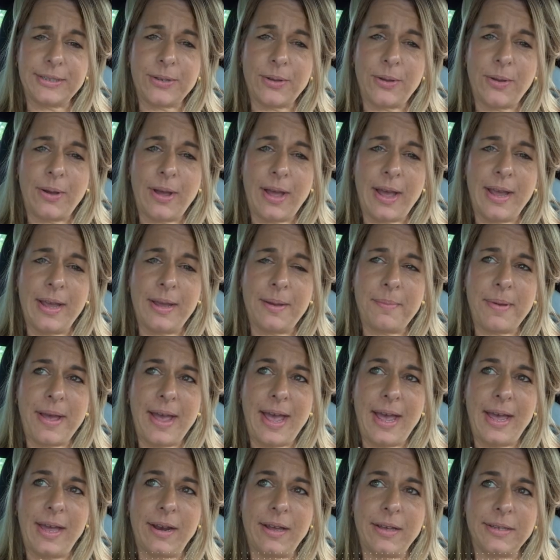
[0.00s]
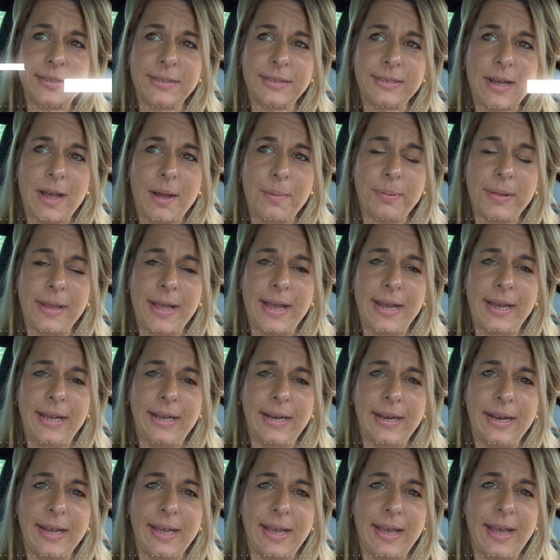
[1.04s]
so I am at a
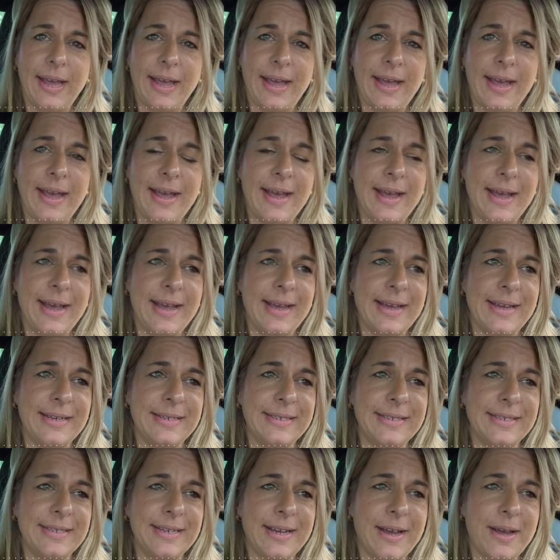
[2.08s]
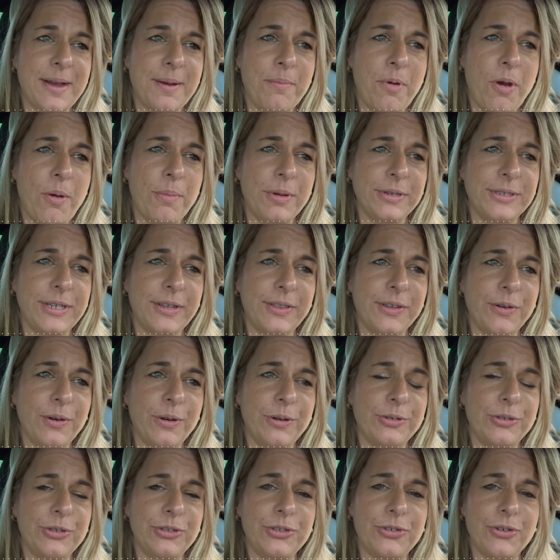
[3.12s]
stoplight, and um, almost at the
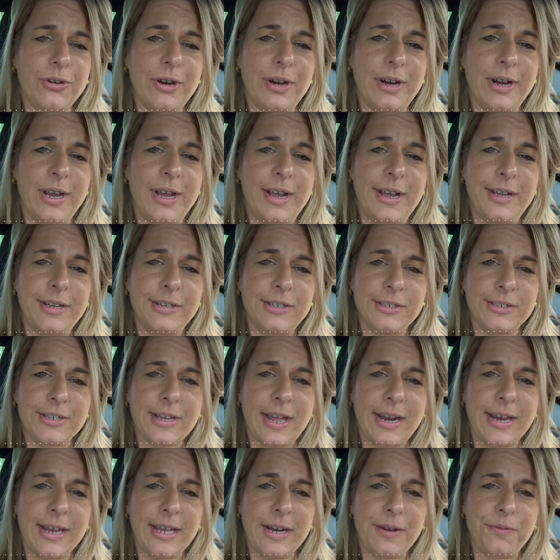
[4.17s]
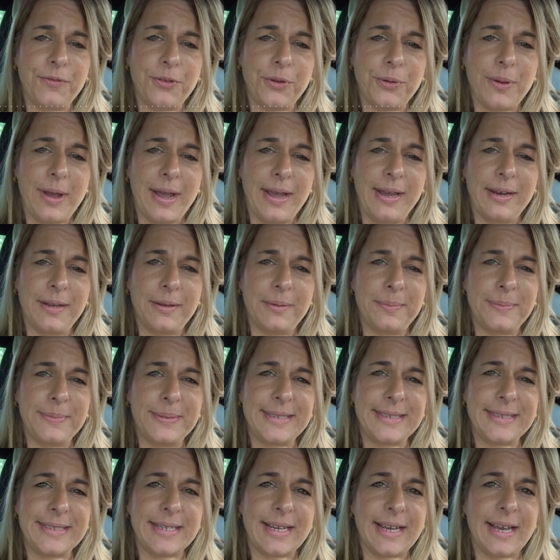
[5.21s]
grocery store. Just got to get a few
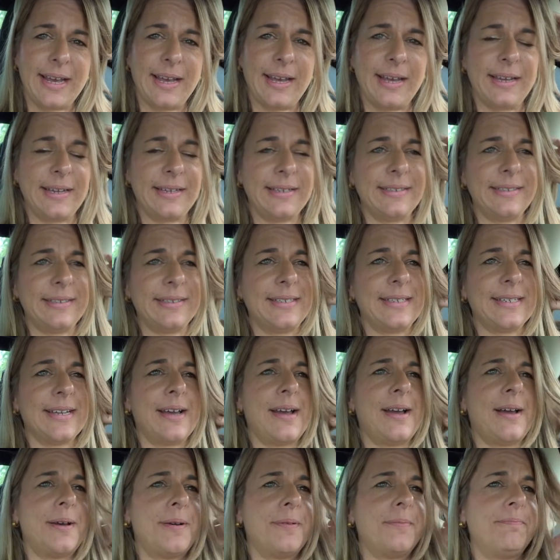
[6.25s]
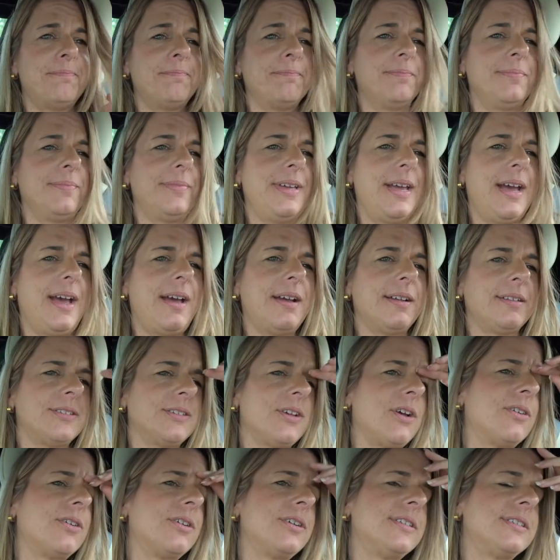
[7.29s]
items, and um, yeah, it's
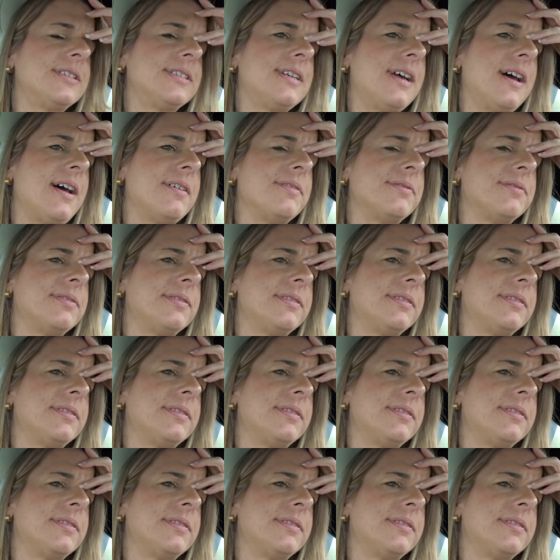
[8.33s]
all good stuff.